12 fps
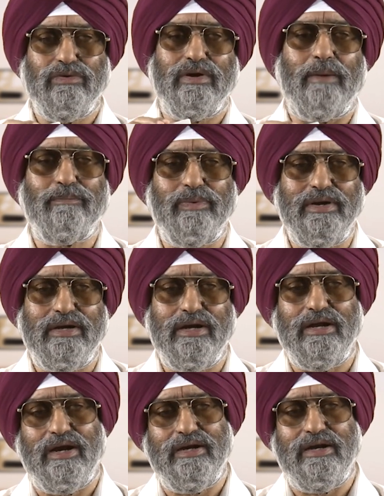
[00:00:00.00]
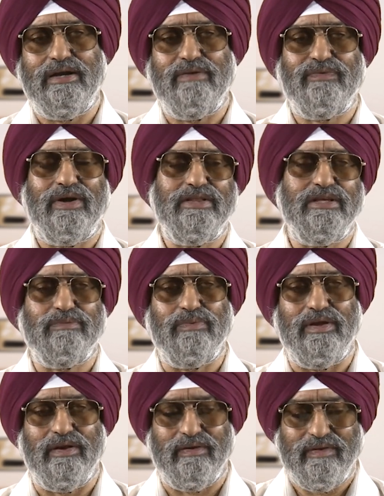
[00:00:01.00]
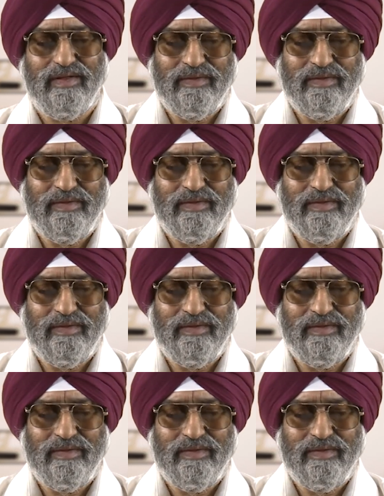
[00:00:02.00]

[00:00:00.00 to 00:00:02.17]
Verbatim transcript: to completely correctly identify this plane.